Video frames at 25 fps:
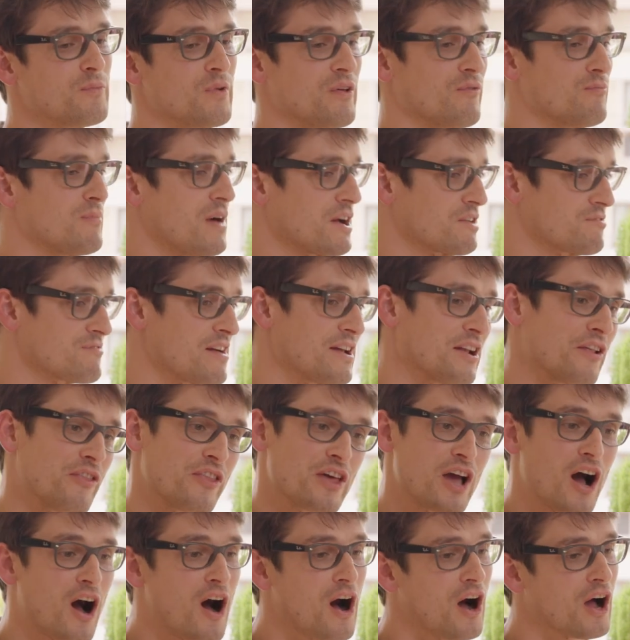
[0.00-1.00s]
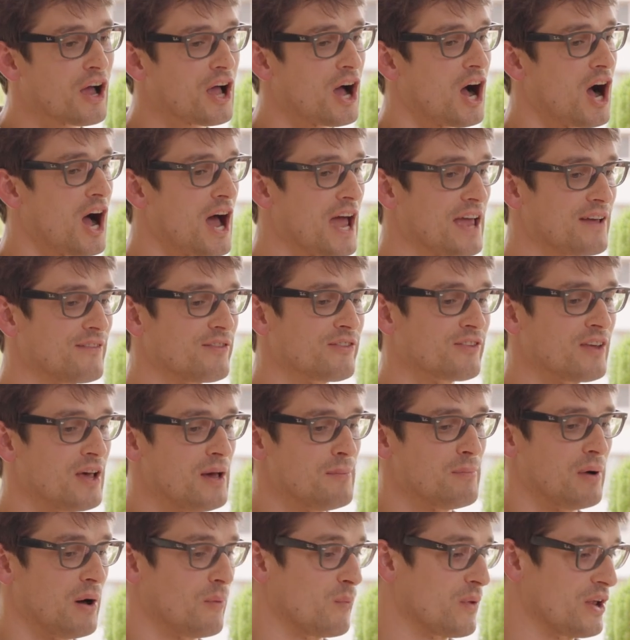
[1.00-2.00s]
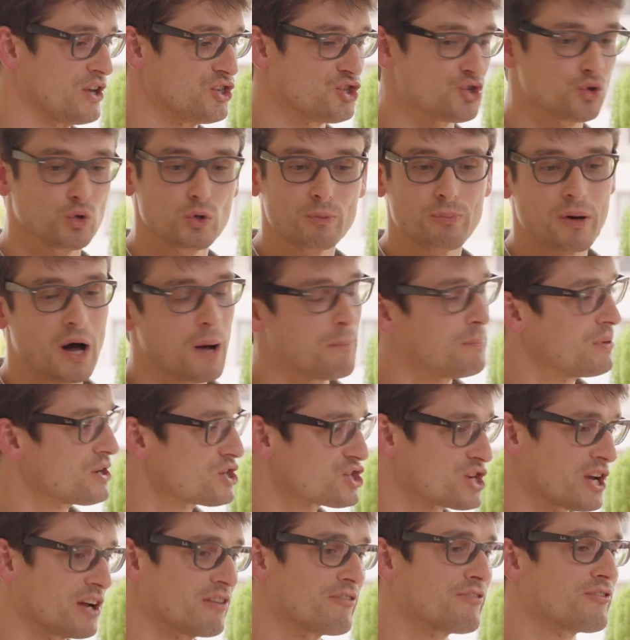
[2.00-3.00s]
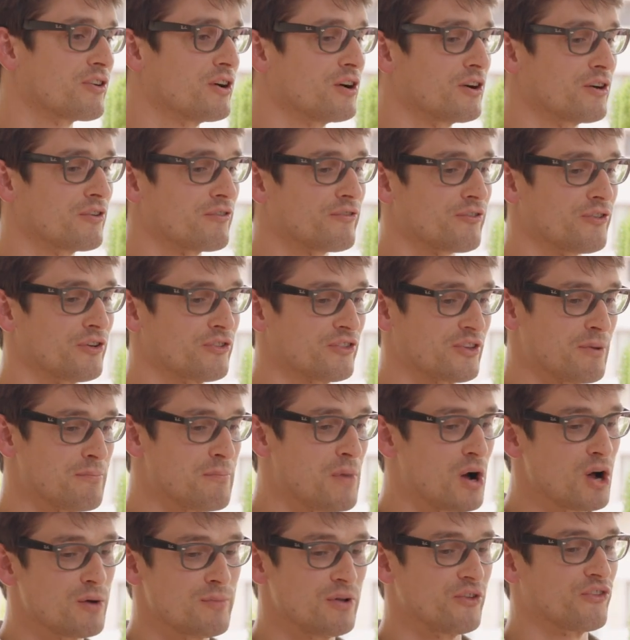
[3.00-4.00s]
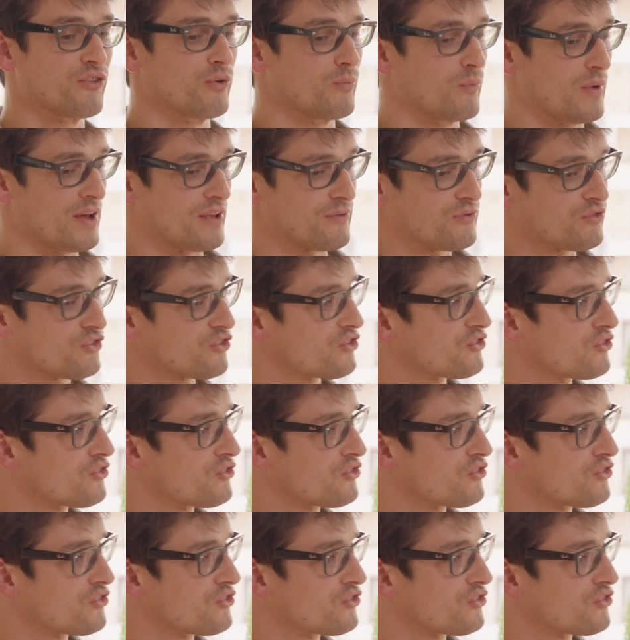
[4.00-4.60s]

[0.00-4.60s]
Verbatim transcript: we've migrated the archives and we're dual publishing for, for some moments and we're